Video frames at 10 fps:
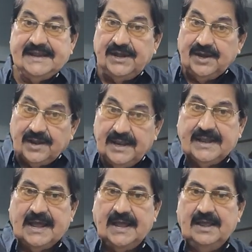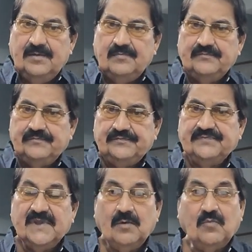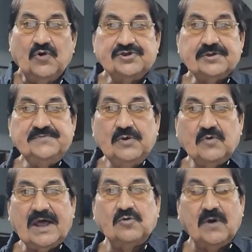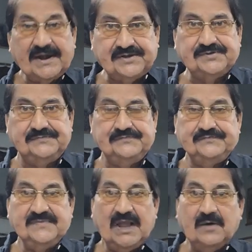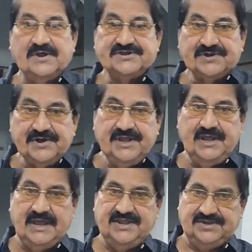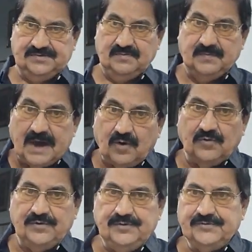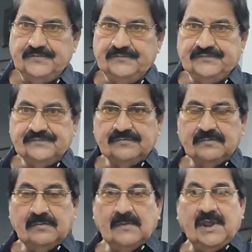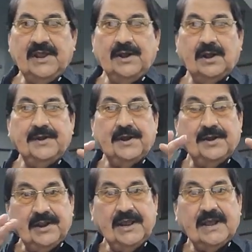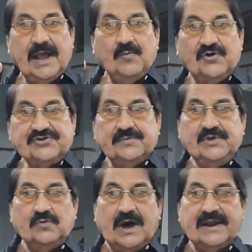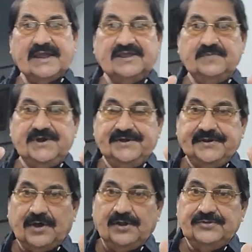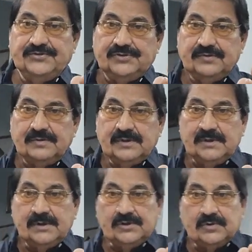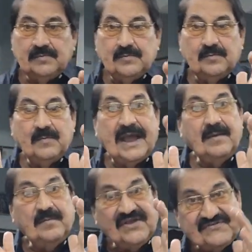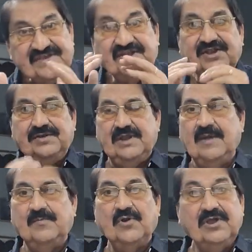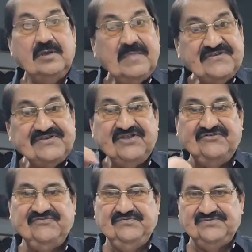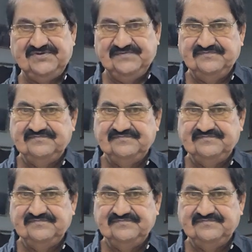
And in Narega, most of the work what our study has found under Narega, most of the work has been done by machine, employing machine.